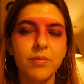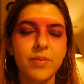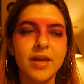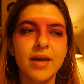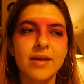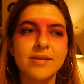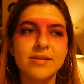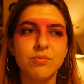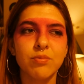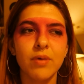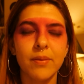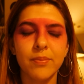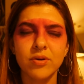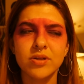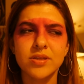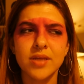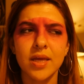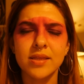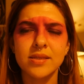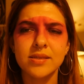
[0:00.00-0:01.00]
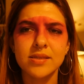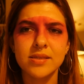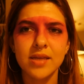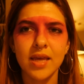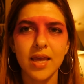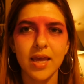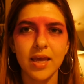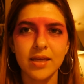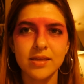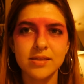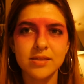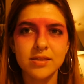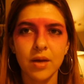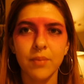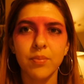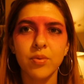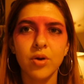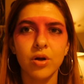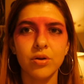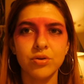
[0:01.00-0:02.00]
because it represents a
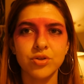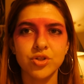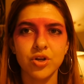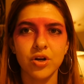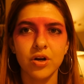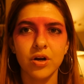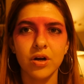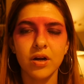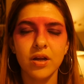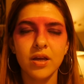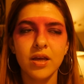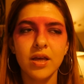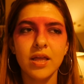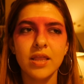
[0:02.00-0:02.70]
subculture